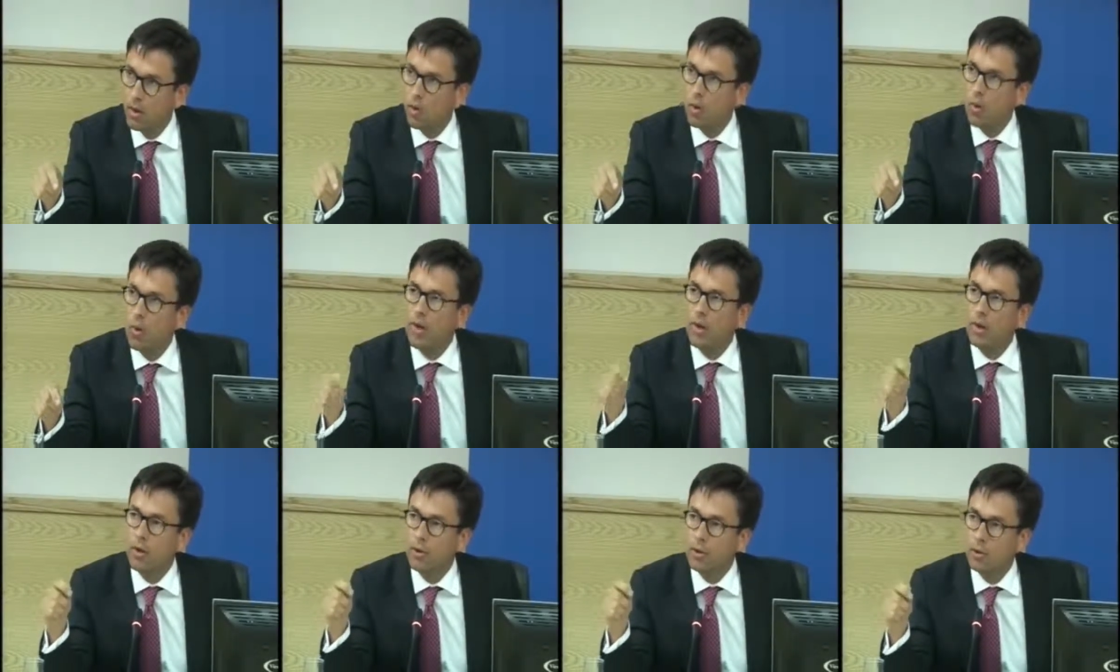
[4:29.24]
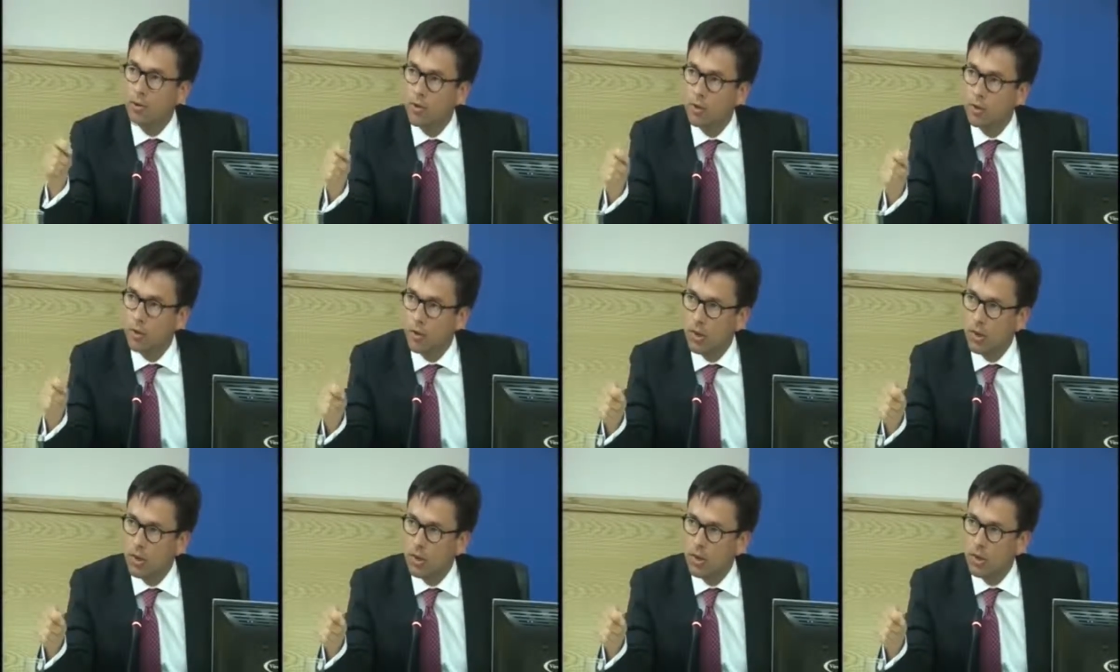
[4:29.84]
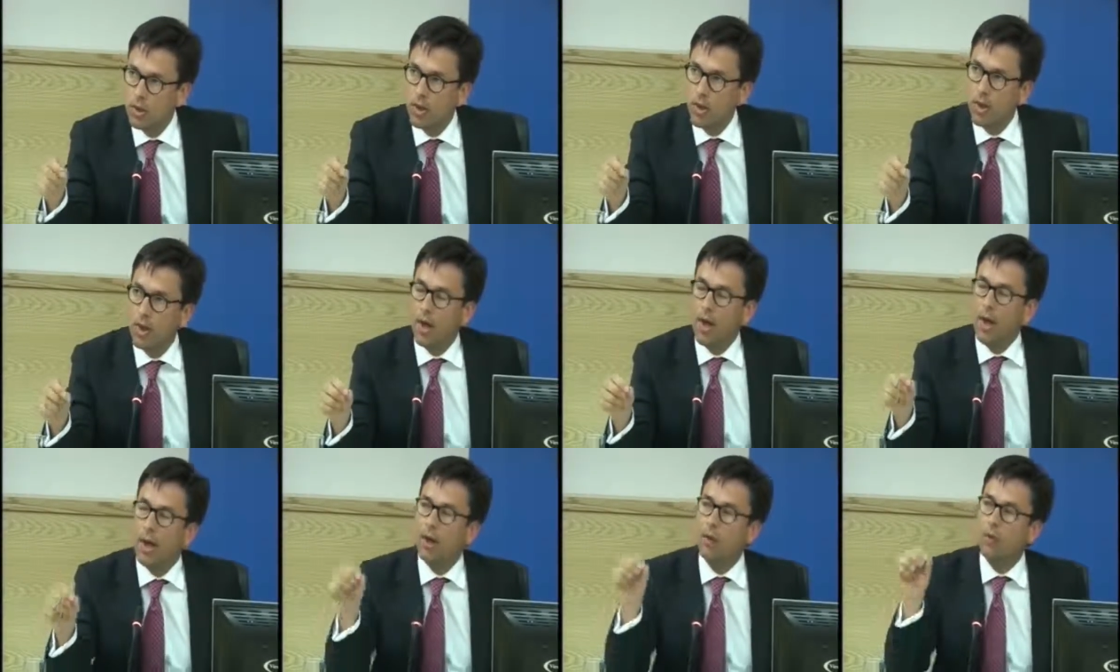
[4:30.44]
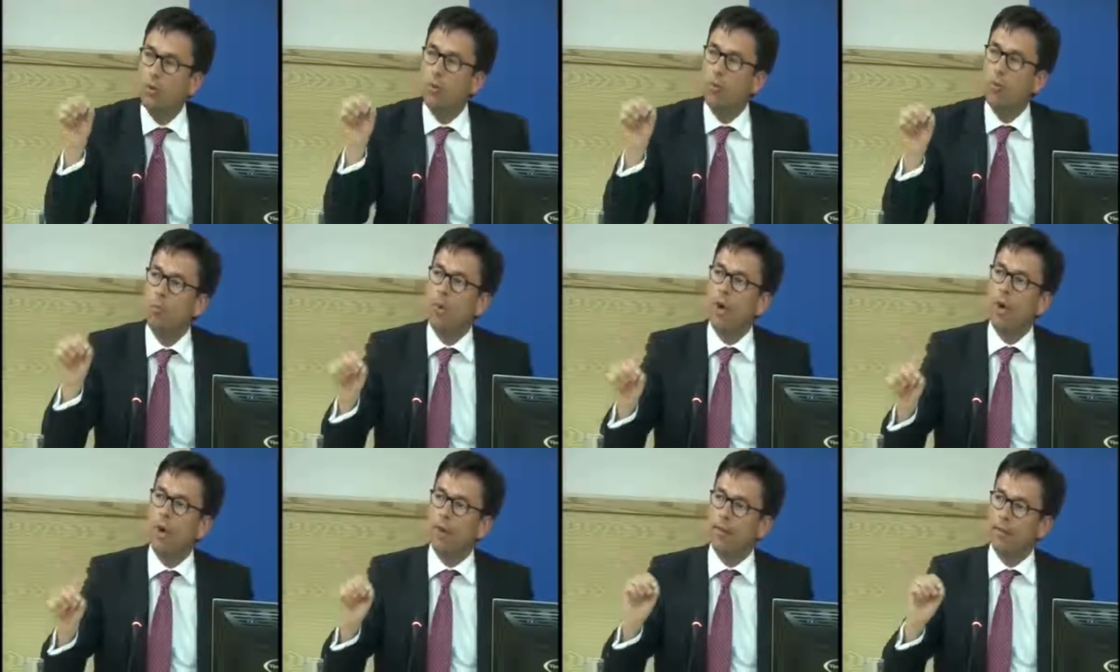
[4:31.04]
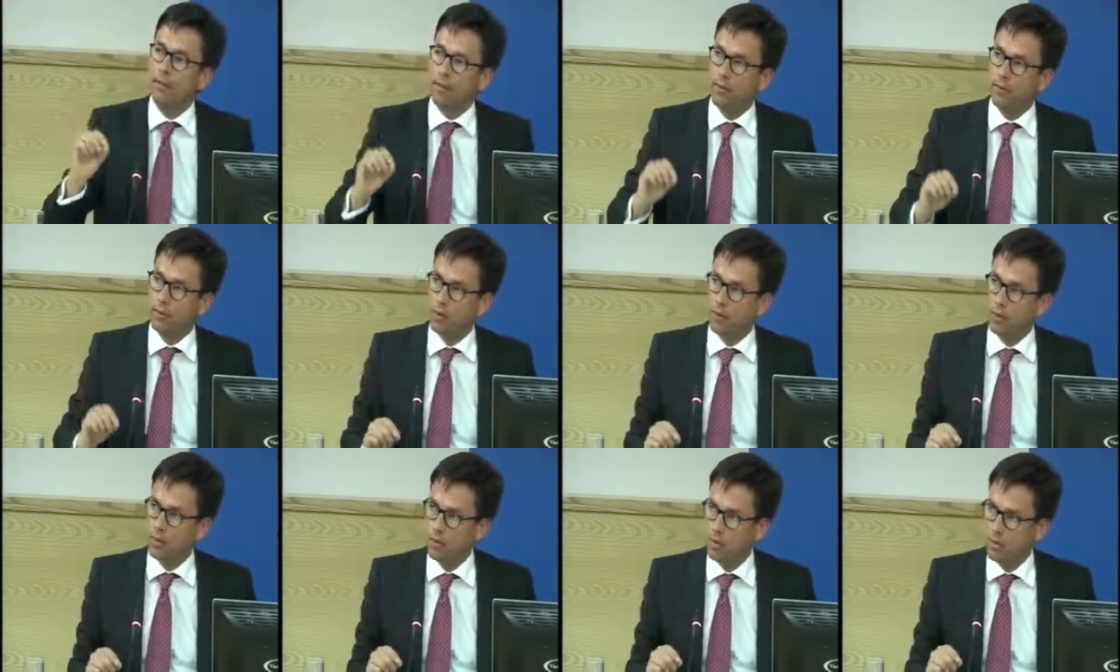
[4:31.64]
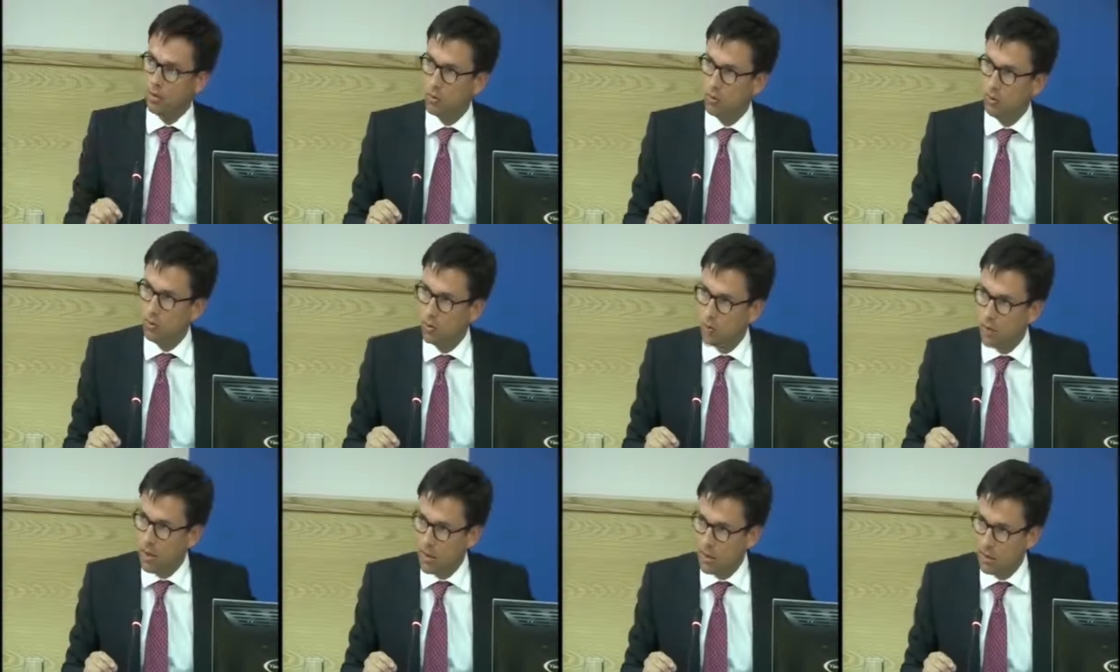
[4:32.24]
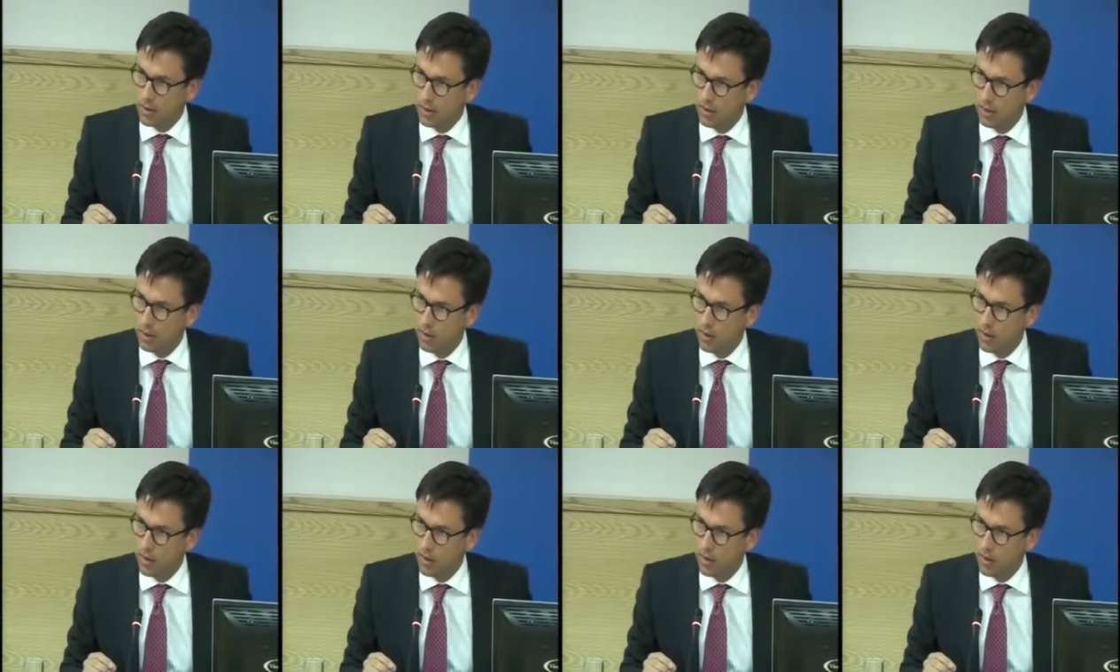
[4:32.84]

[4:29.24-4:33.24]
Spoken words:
Why can't we do it? I know a path to do that.